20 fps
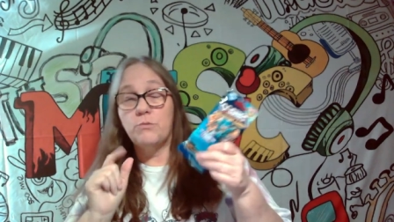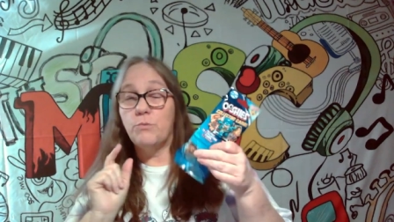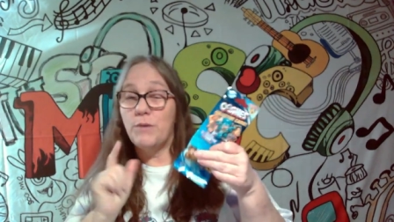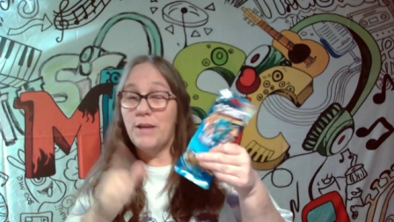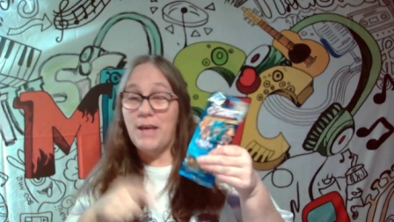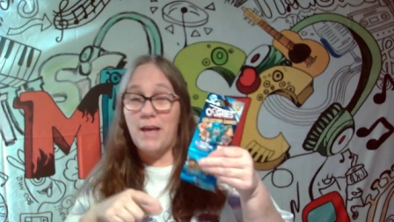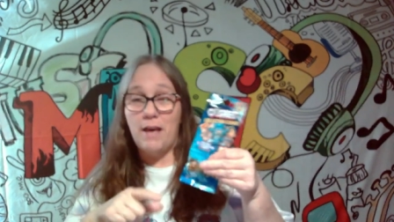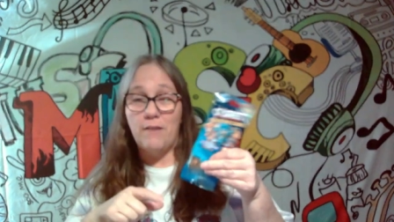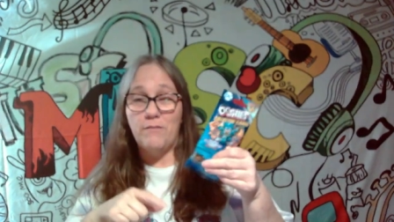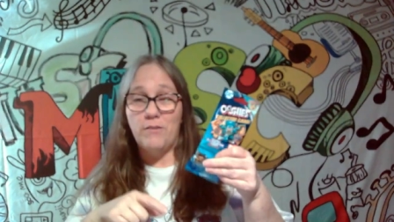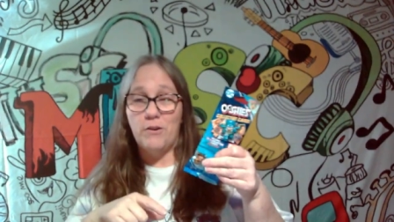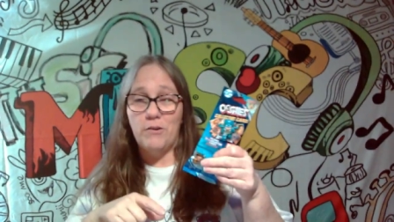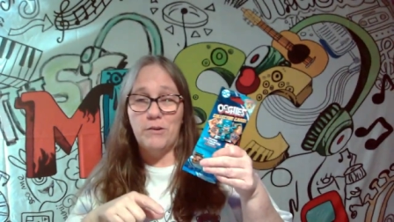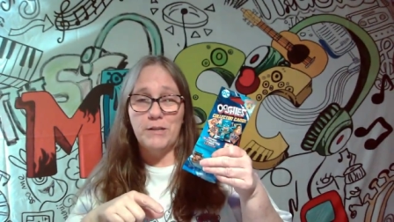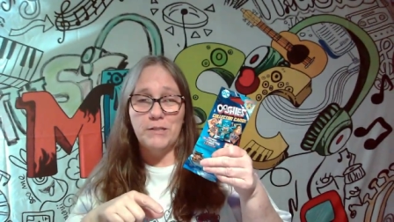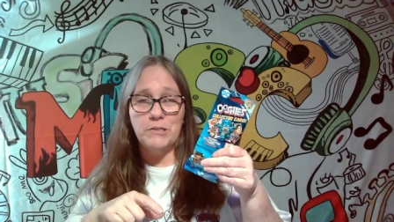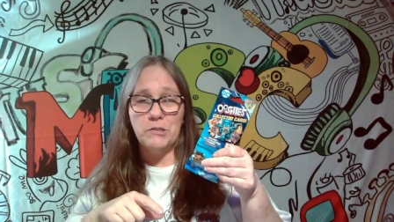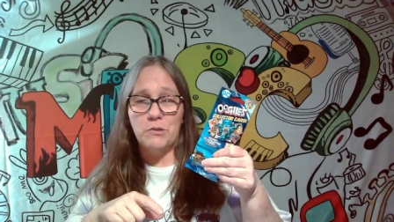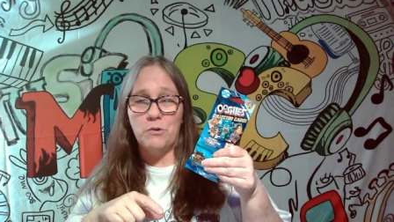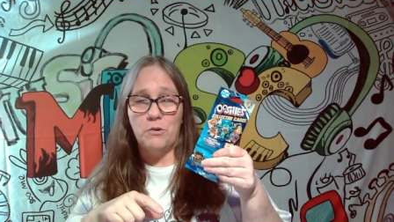We have
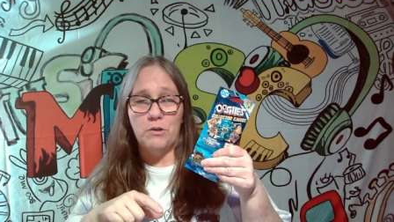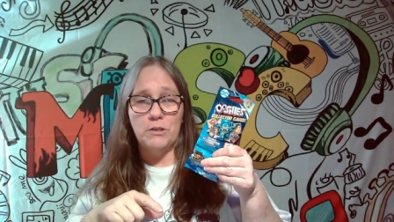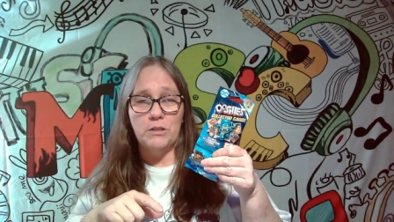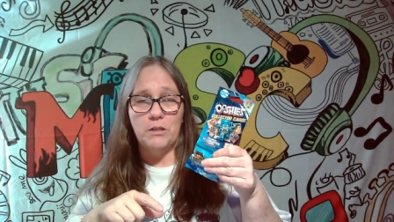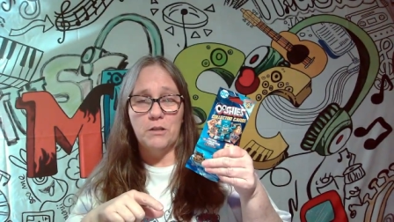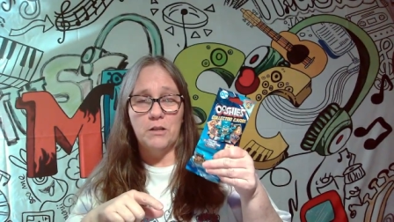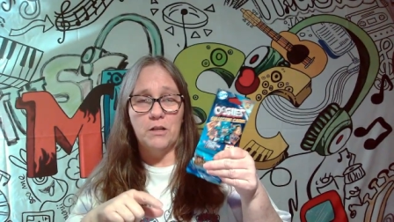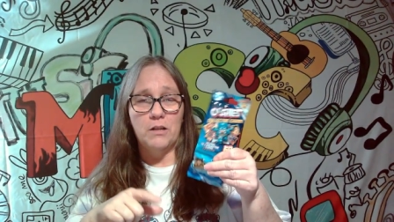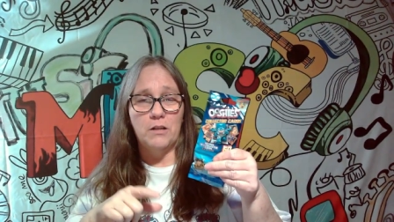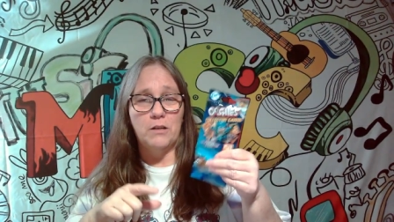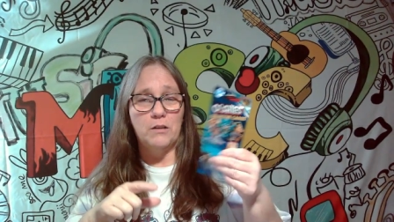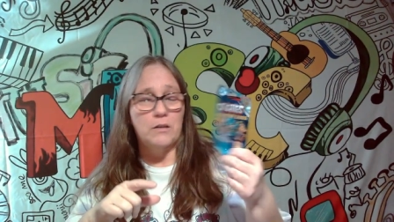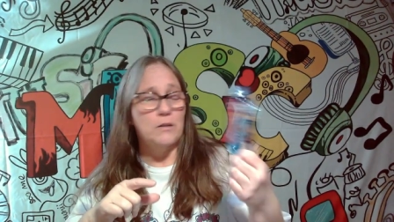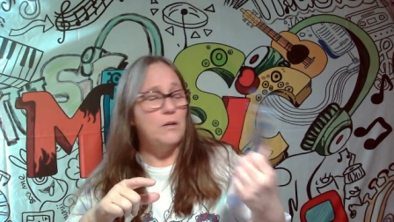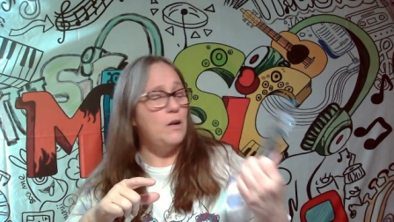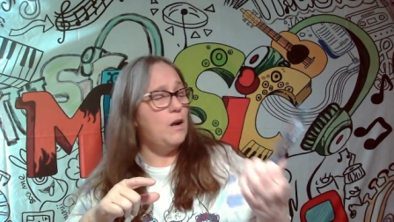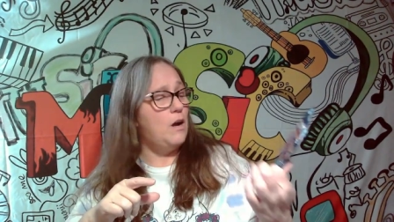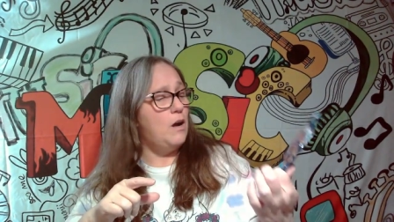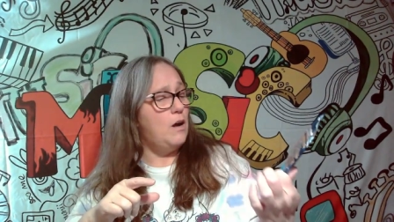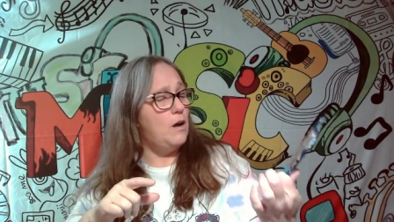already scored the
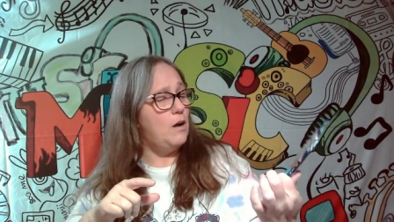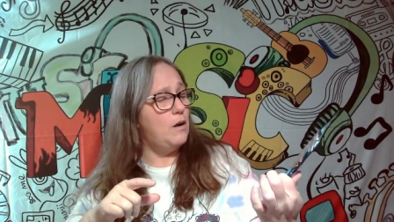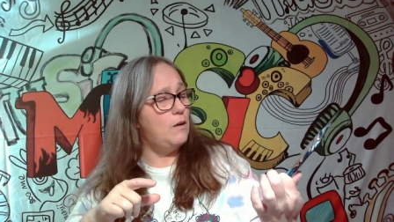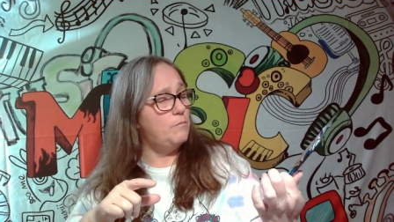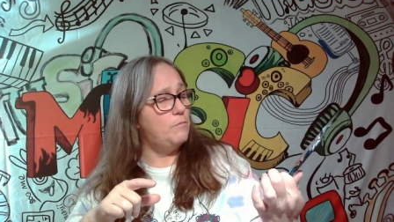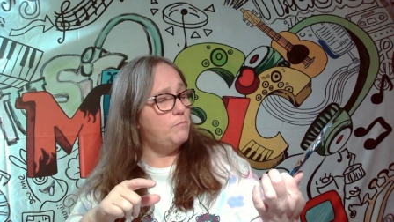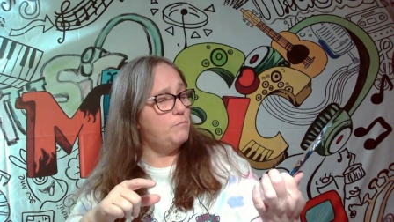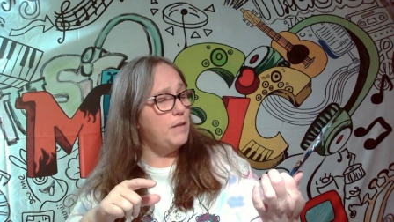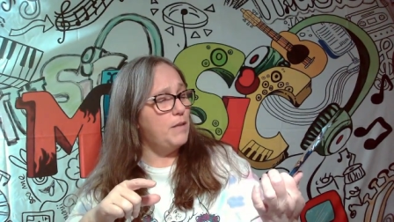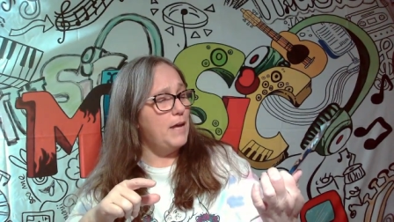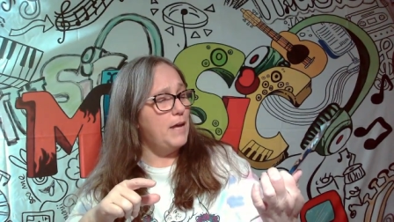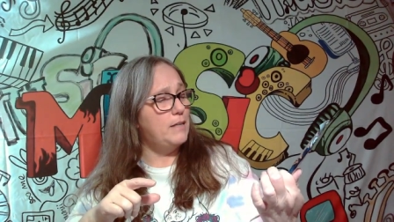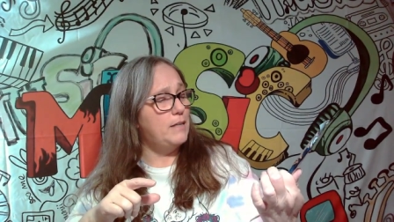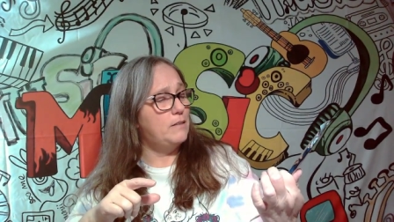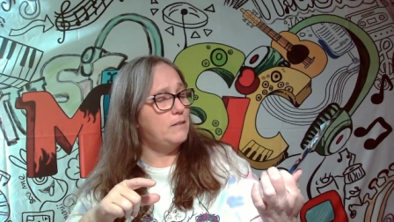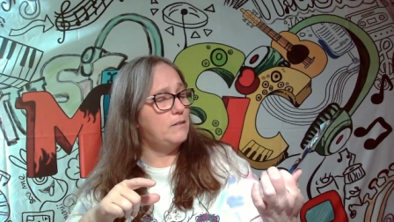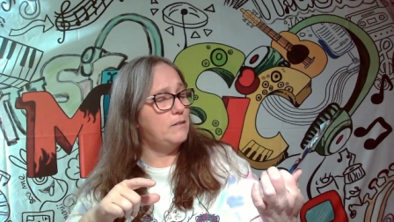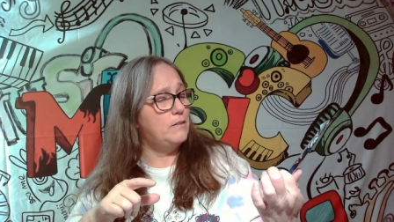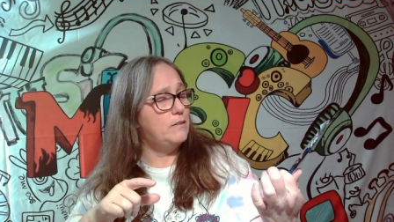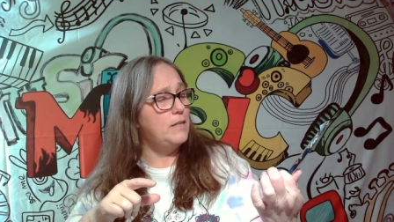uh, black,
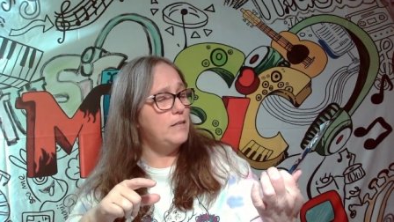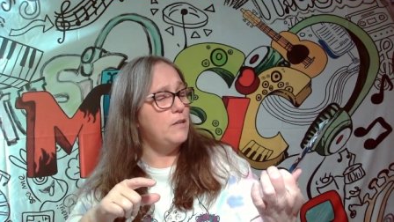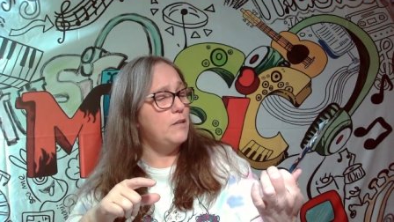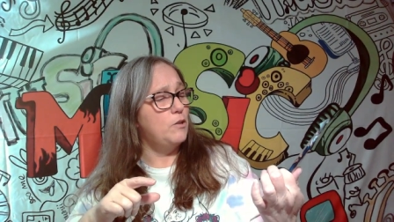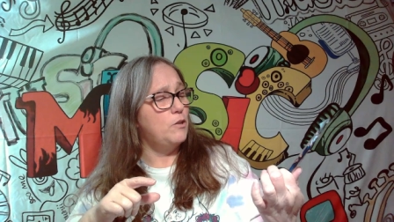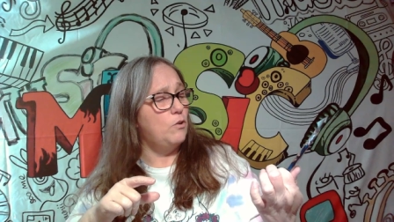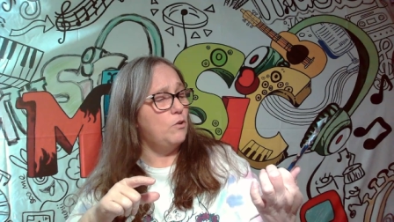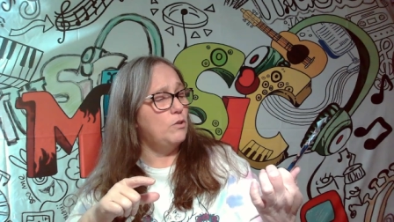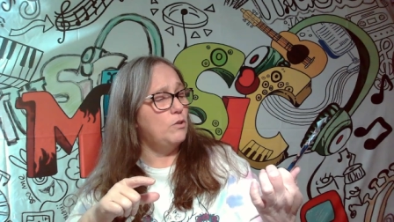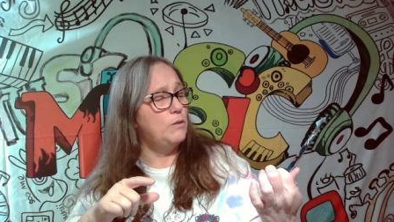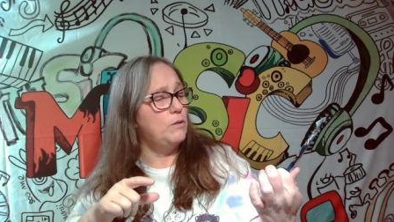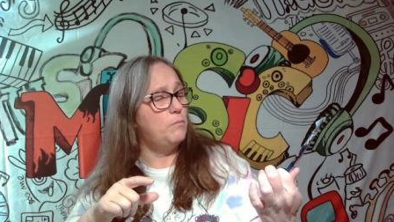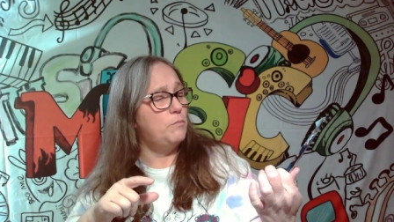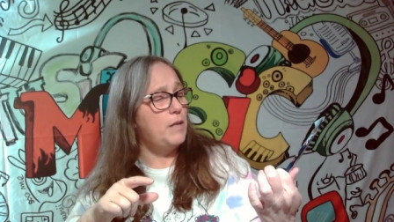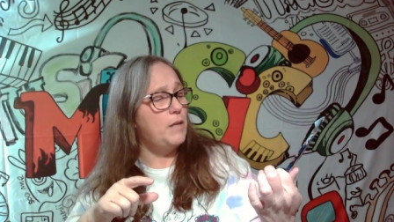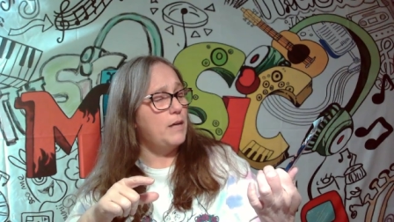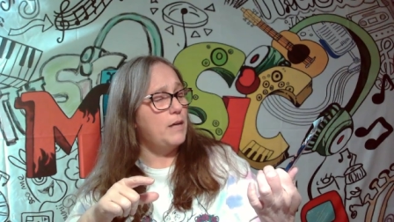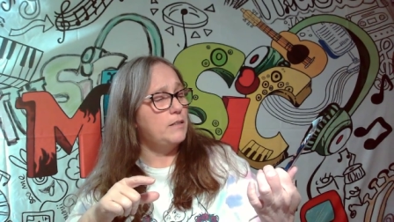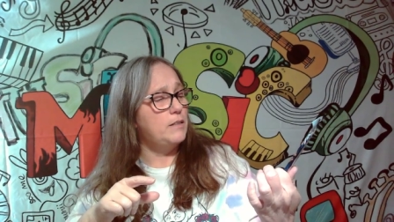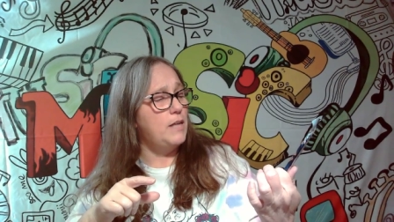yeah, the golden
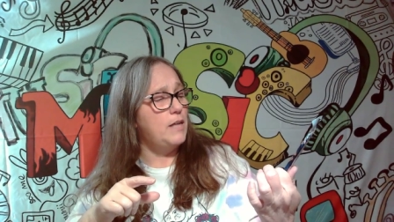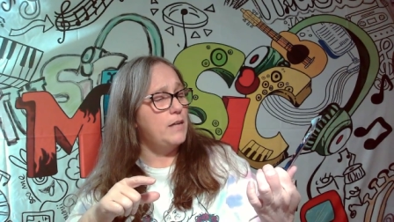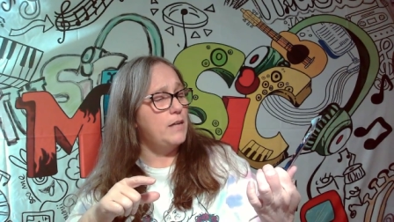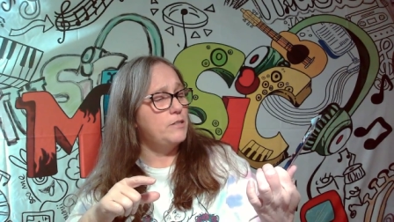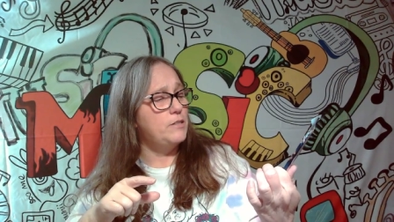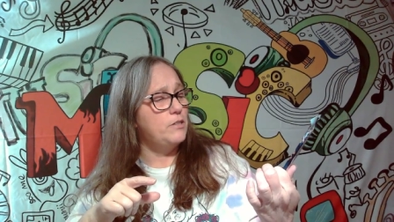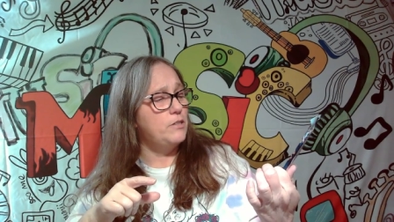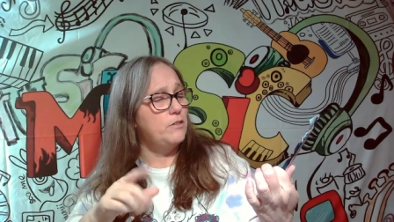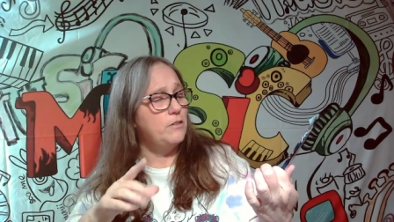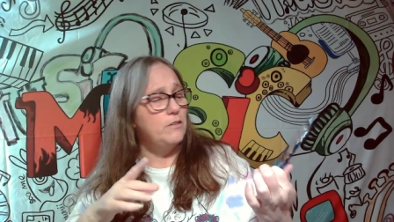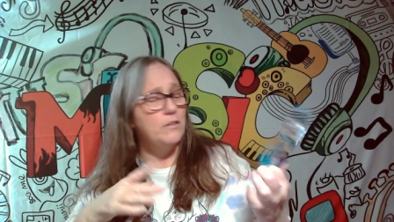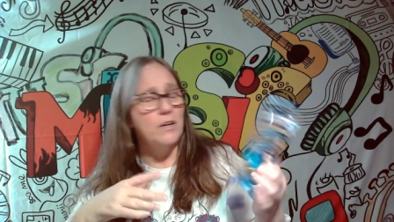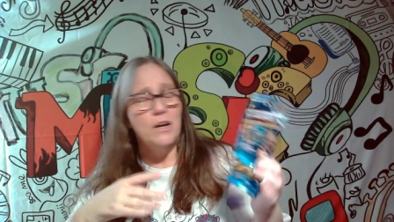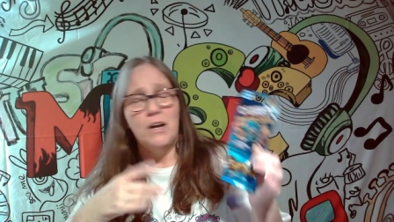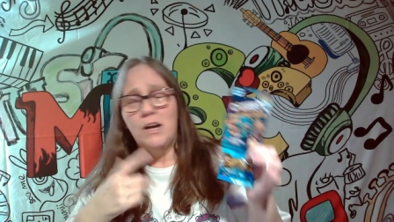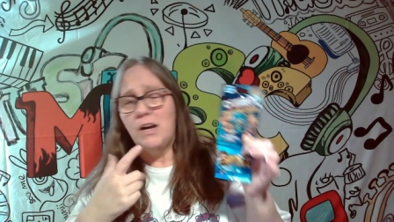black lantern.